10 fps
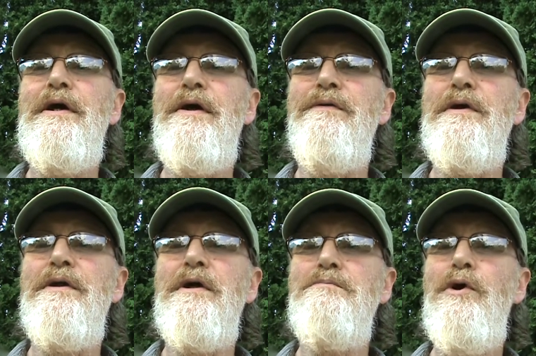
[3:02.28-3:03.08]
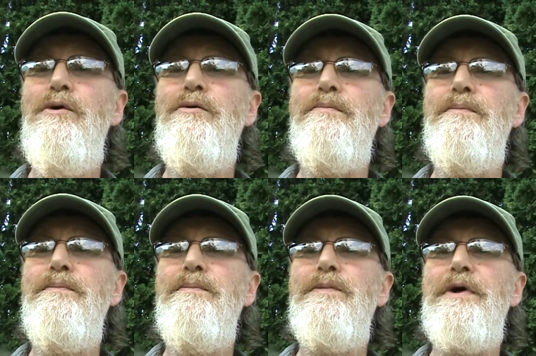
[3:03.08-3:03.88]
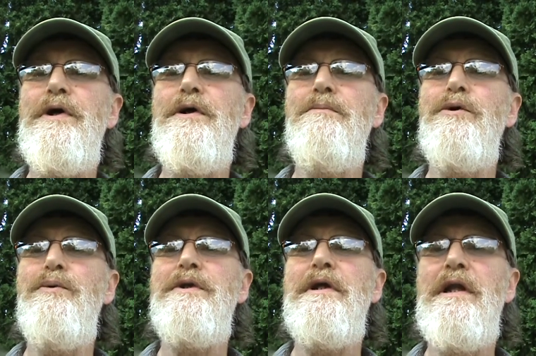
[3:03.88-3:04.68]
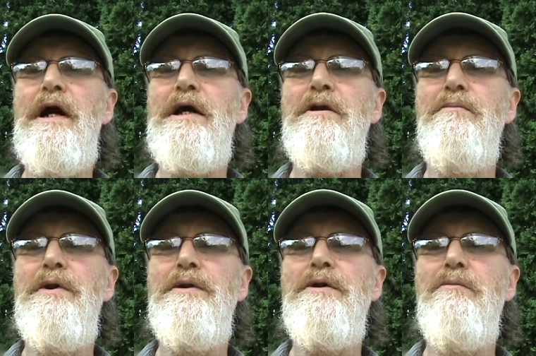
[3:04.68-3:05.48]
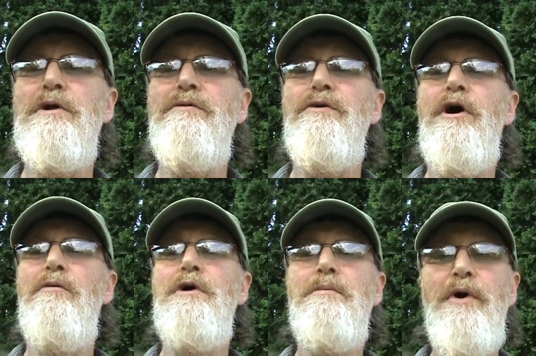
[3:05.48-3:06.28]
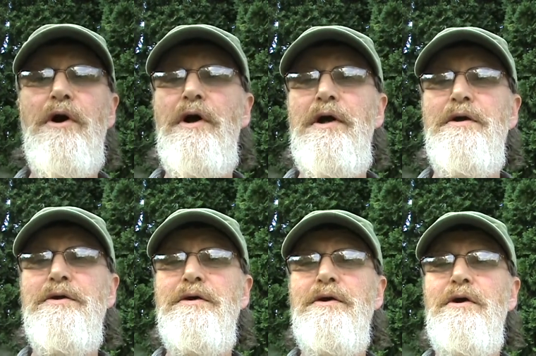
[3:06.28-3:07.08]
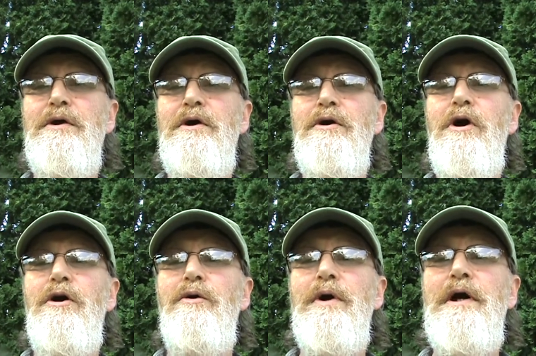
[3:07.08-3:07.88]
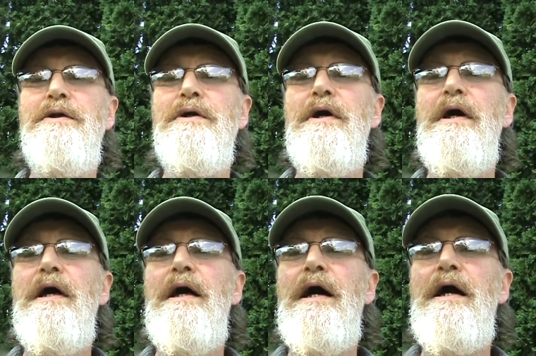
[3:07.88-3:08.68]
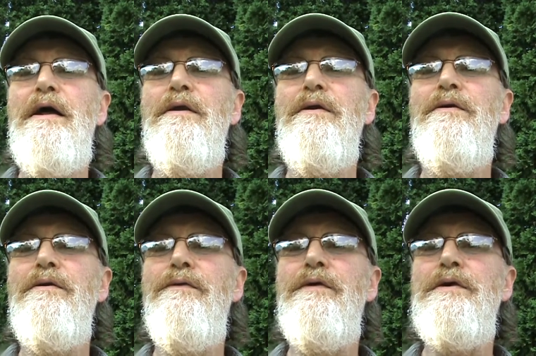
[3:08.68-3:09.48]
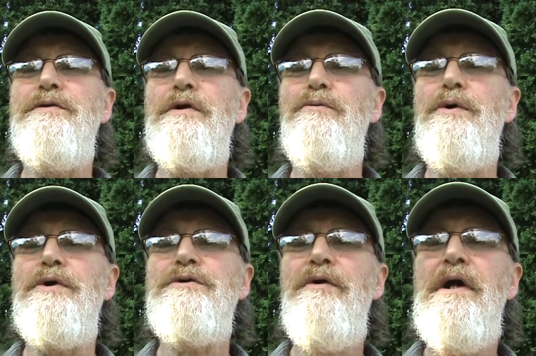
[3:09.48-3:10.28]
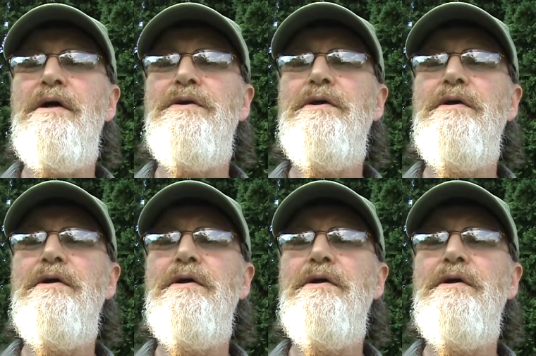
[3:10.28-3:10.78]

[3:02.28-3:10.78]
and then a poem to help with enlightenment coming from a bard. All right, and these are works of art.